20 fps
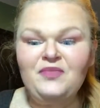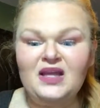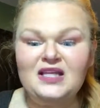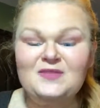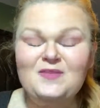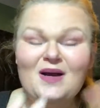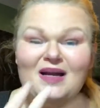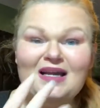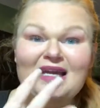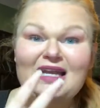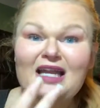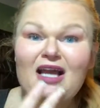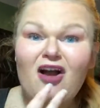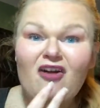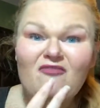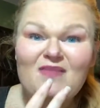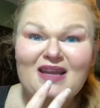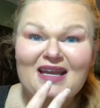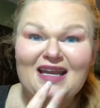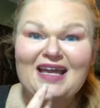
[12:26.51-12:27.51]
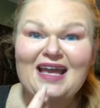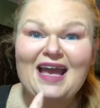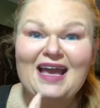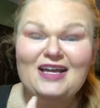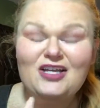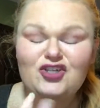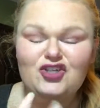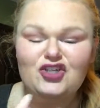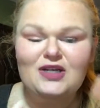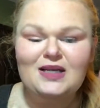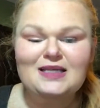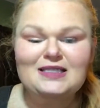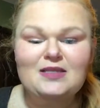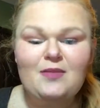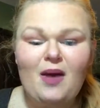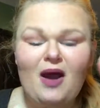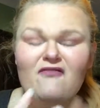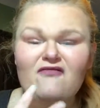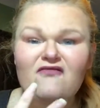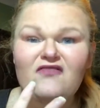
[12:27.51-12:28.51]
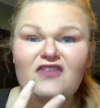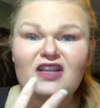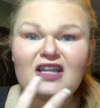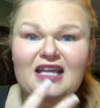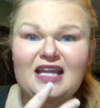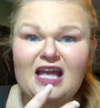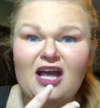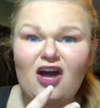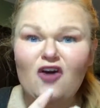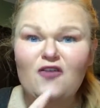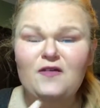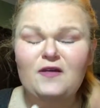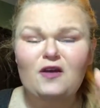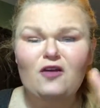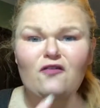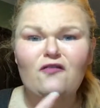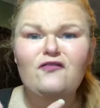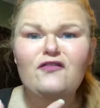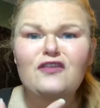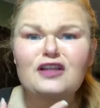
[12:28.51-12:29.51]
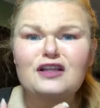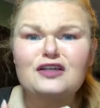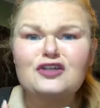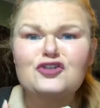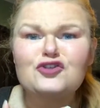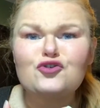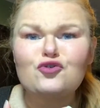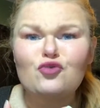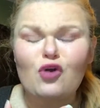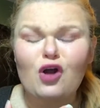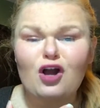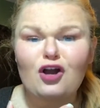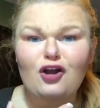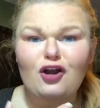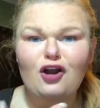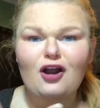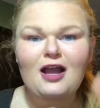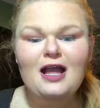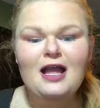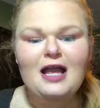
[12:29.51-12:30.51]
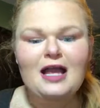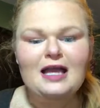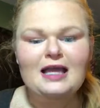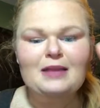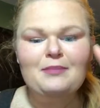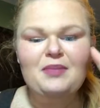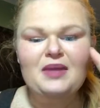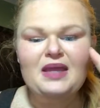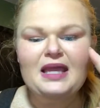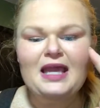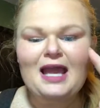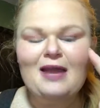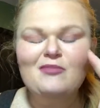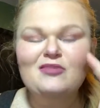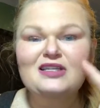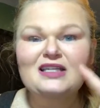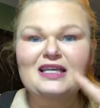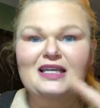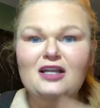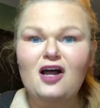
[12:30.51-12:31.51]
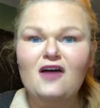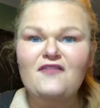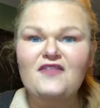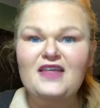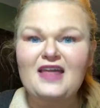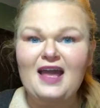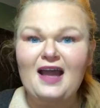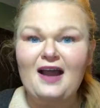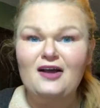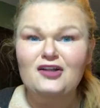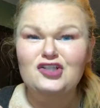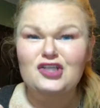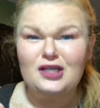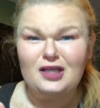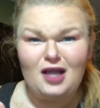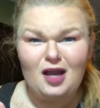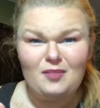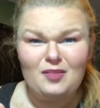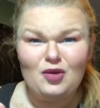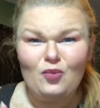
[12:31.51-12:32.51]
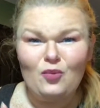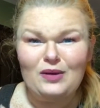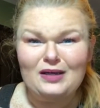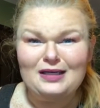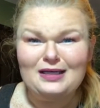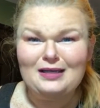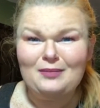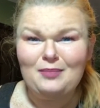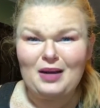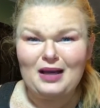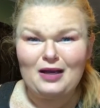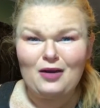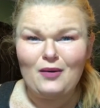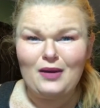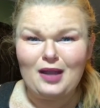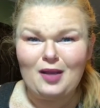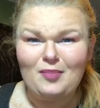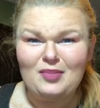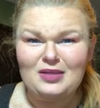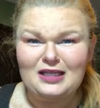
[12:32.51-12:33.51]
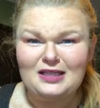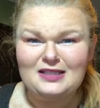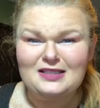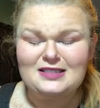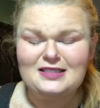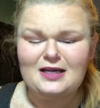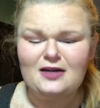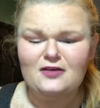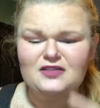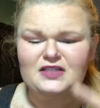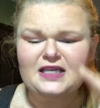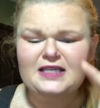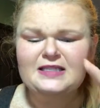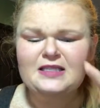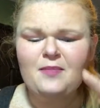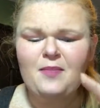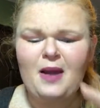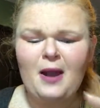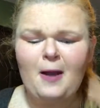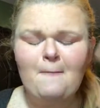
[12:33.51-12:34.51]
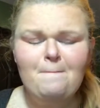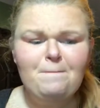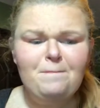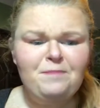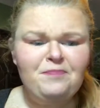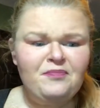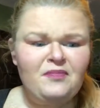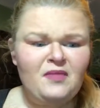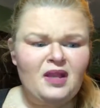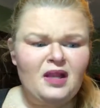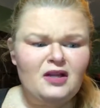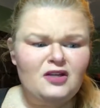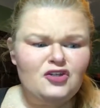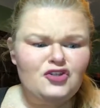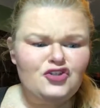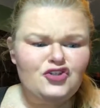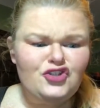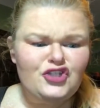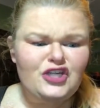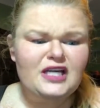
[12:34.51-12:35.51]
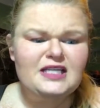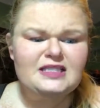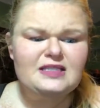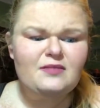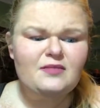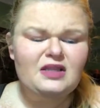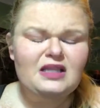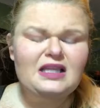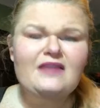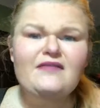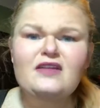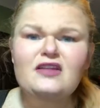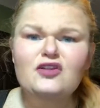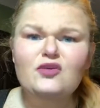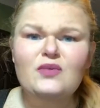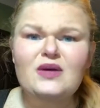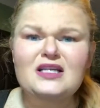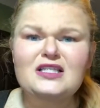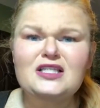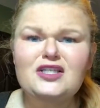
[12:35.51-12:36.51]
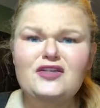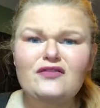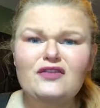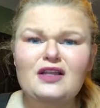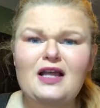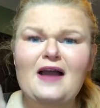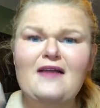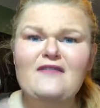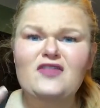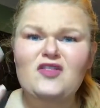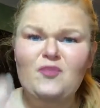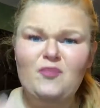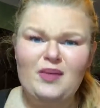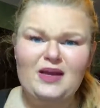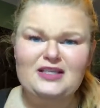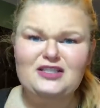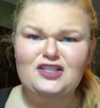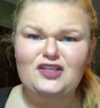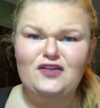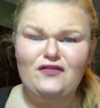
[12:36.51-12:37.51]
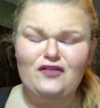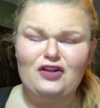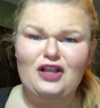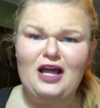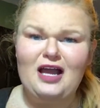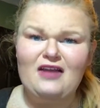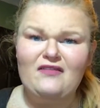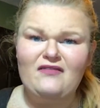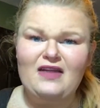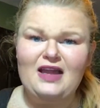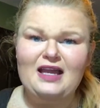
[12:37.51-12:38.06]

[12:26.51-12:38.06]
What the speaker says: It's about getting off medication. It's about feeling healthier, feeling stronger, being able to get off the couch and not be winded by going up and down the stairs. It's about just living the rest of your life the best of your life.